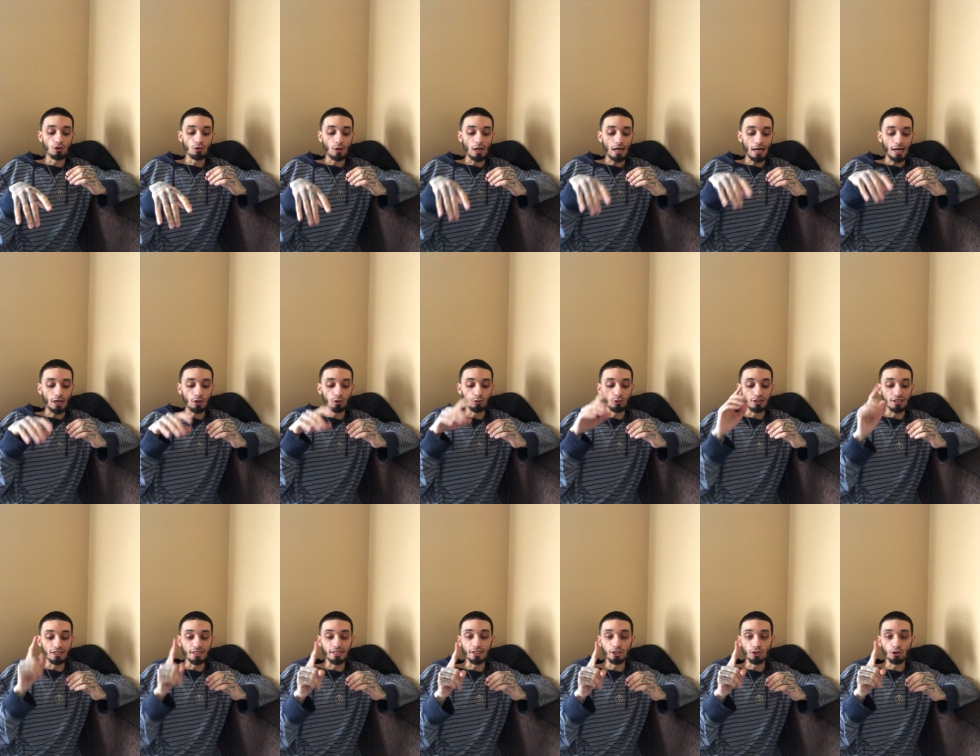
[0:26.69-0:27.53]
how
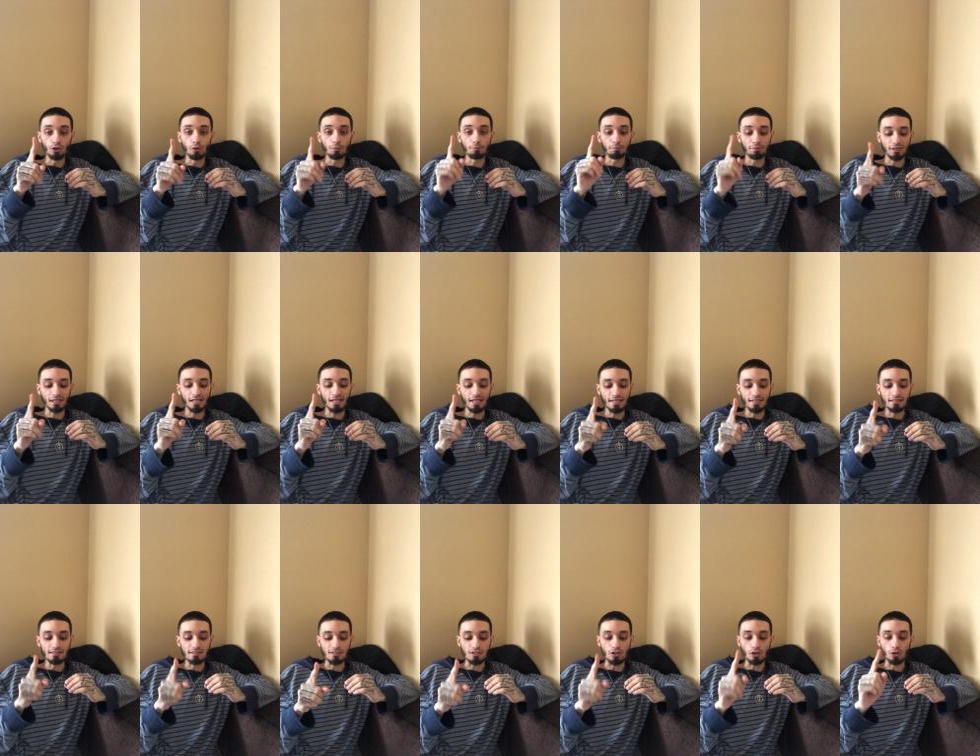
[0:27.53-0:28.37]
guilt
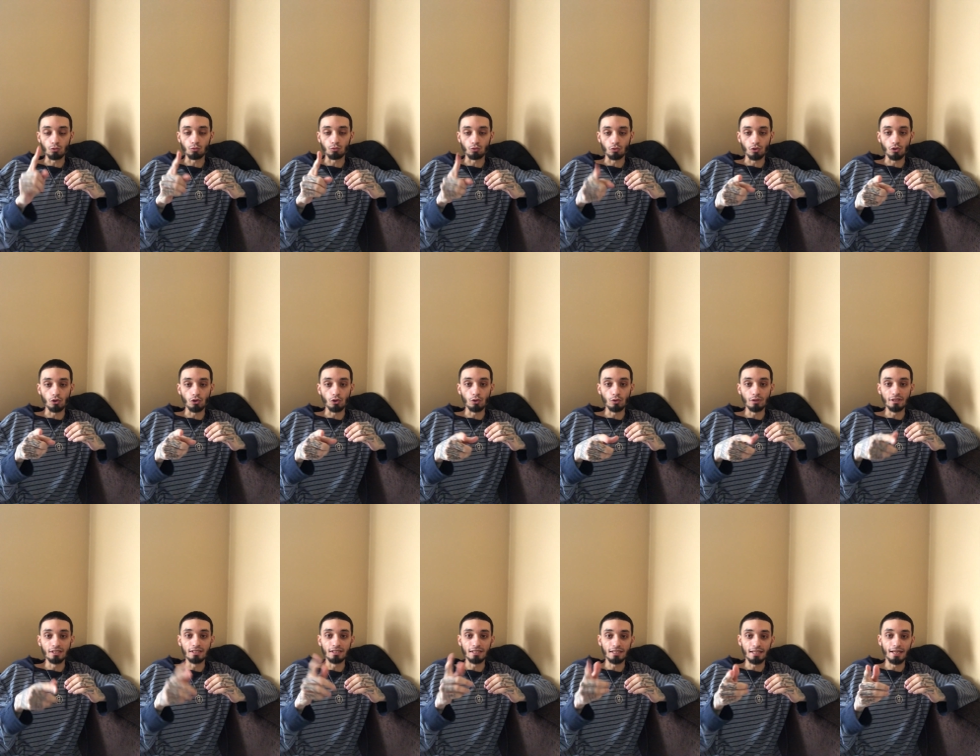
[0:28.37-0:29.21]
plays a role
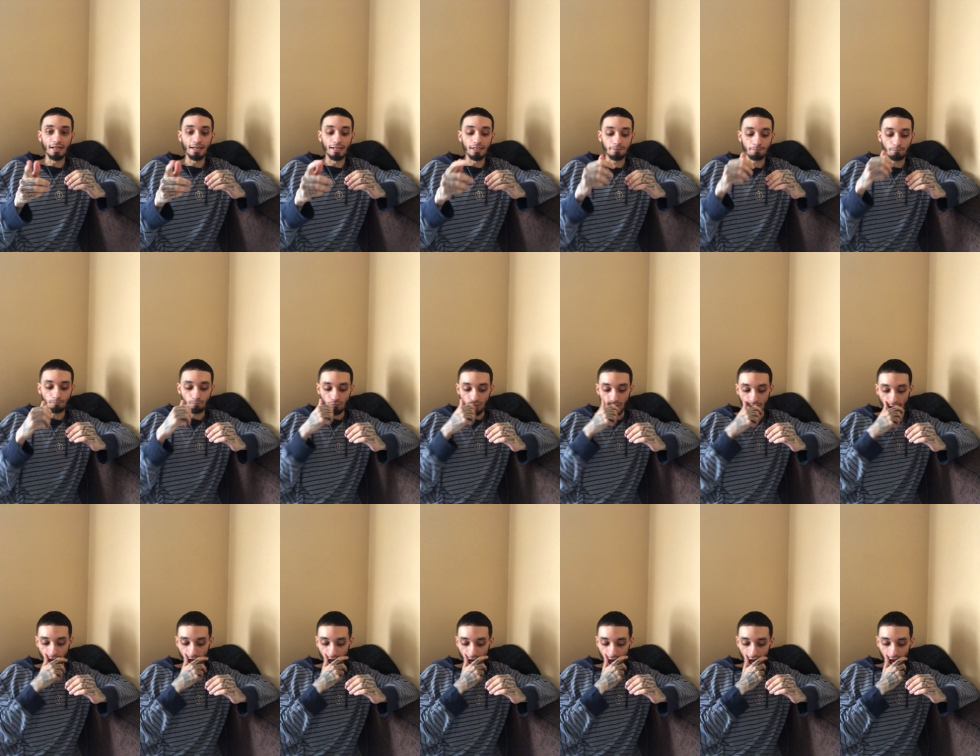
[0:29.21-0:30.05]
in that.
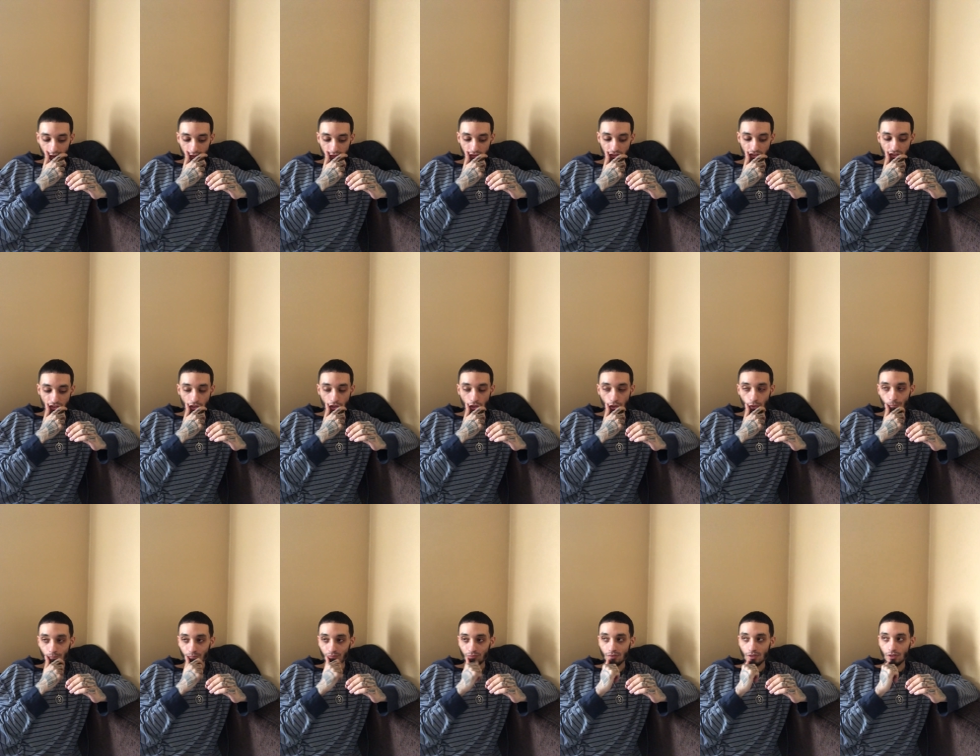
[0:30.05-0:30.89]

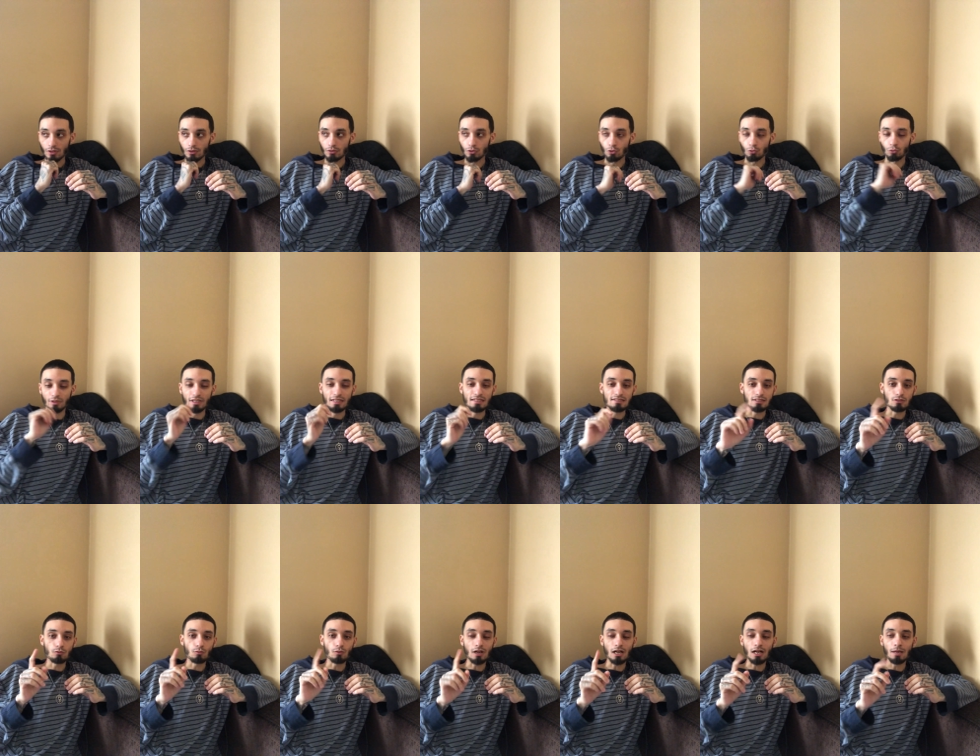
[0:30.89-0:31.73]
So the
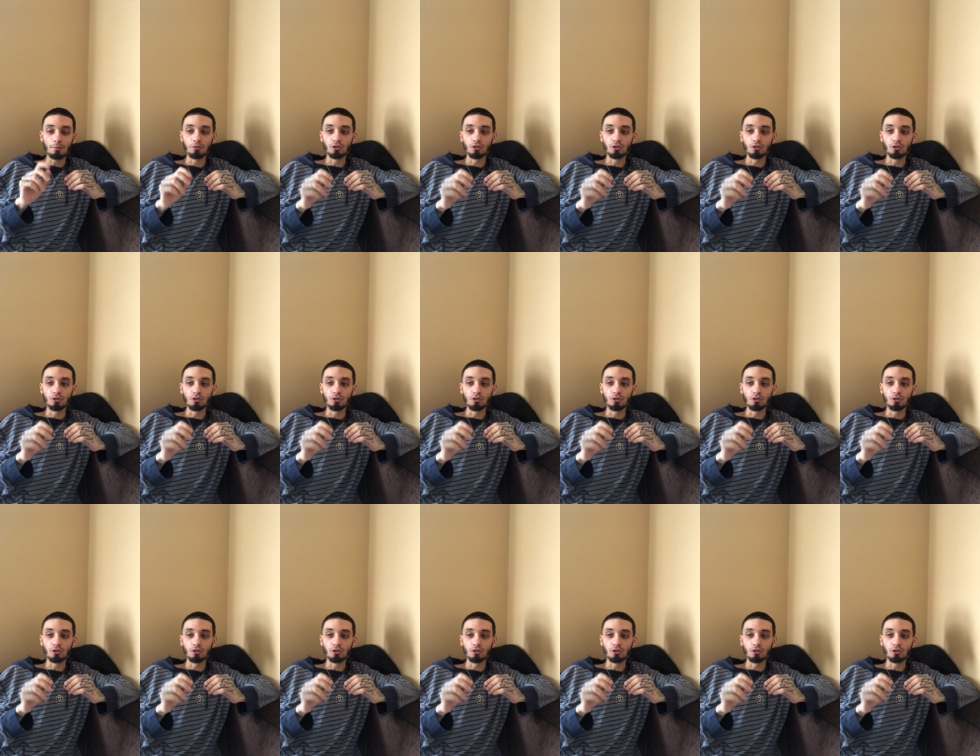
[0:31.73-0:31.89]
reason why I'm